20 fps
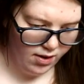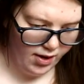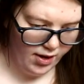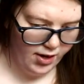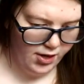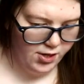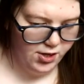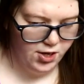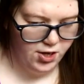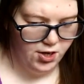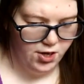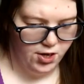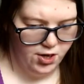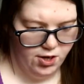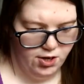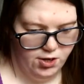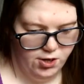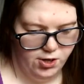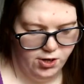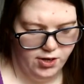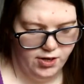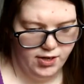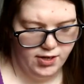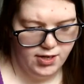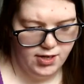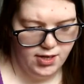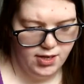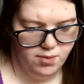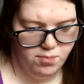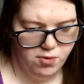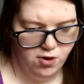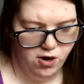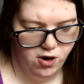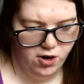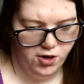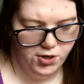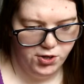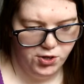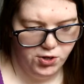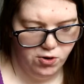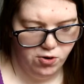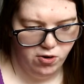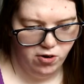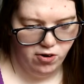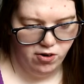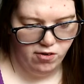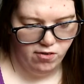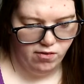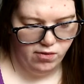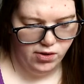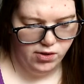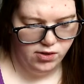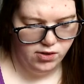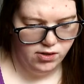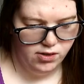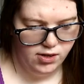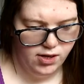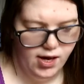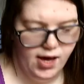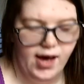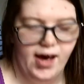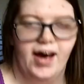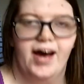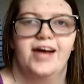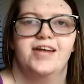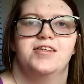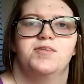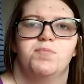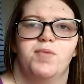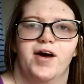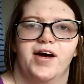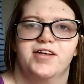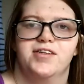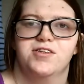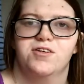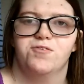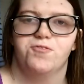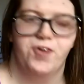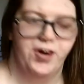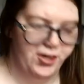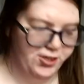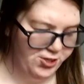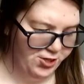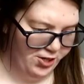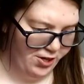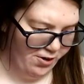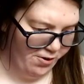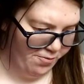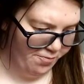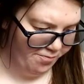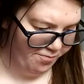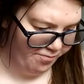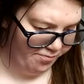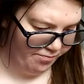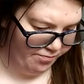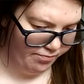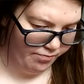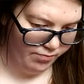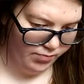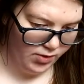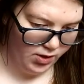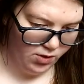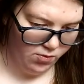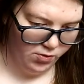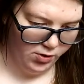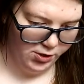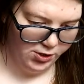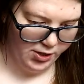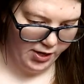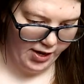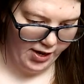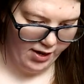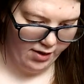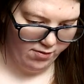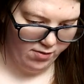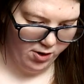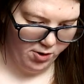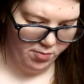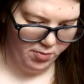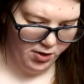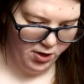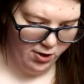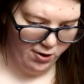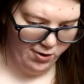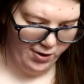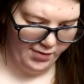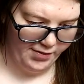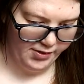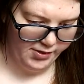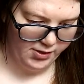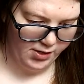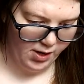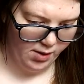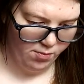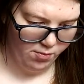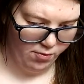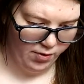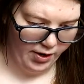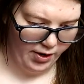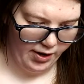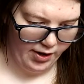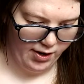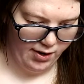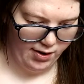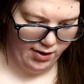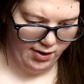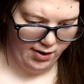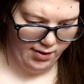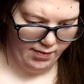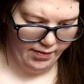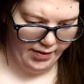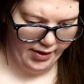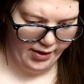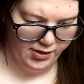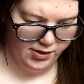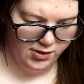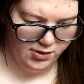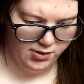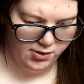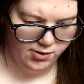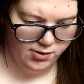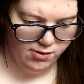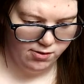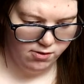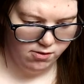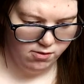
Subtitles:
And you're going to keep on your aspect ratio, which I have up here in the top right. That is